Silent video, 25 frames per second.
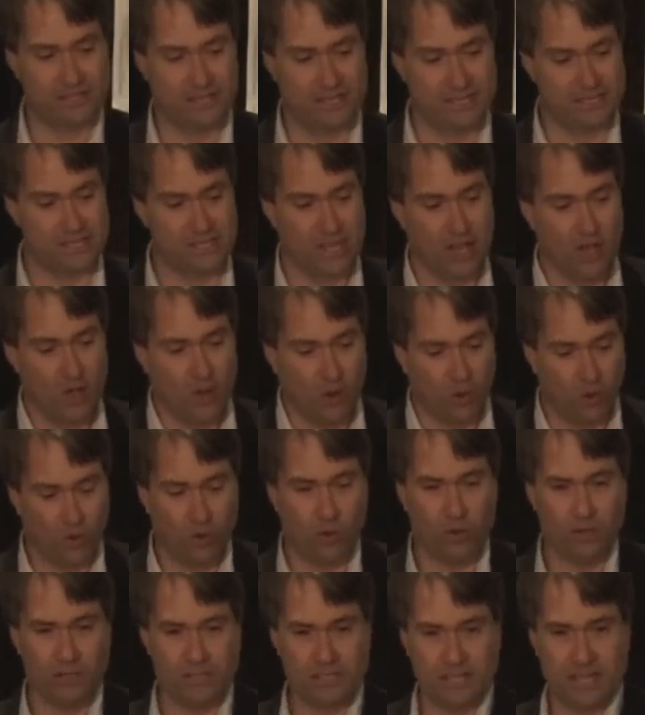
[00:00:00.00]
It's
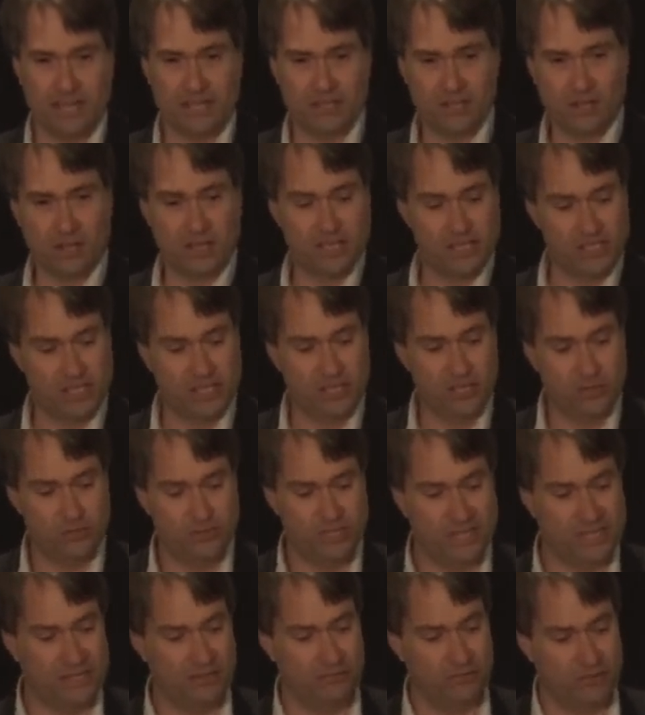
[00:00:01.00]
all the technology you
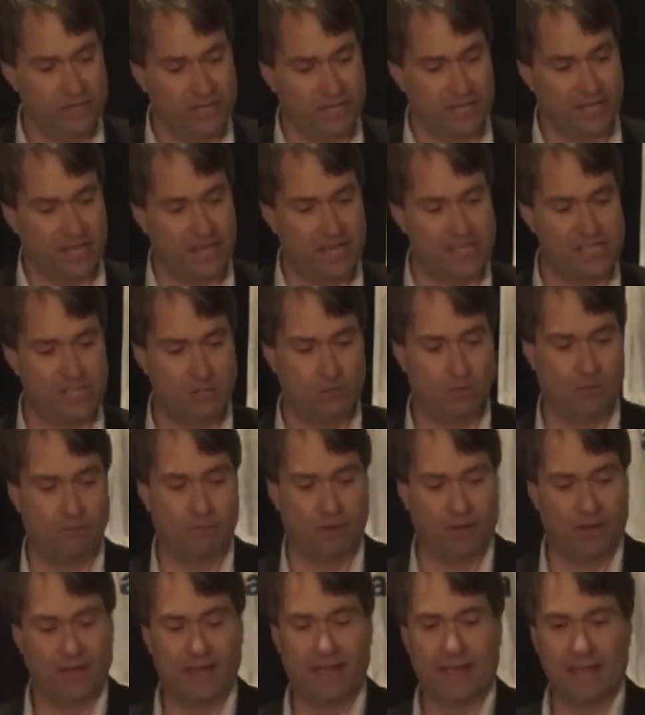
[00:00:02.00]
didn't realise you were
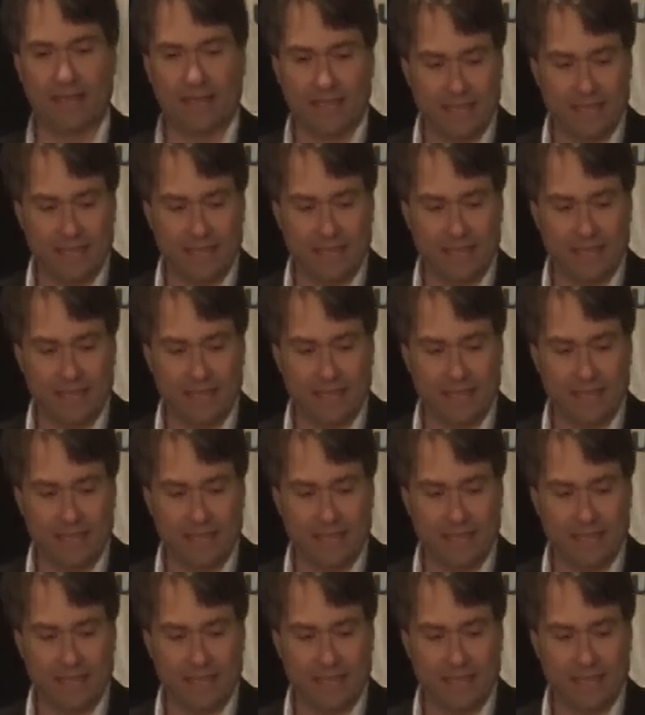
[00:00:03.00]
buying,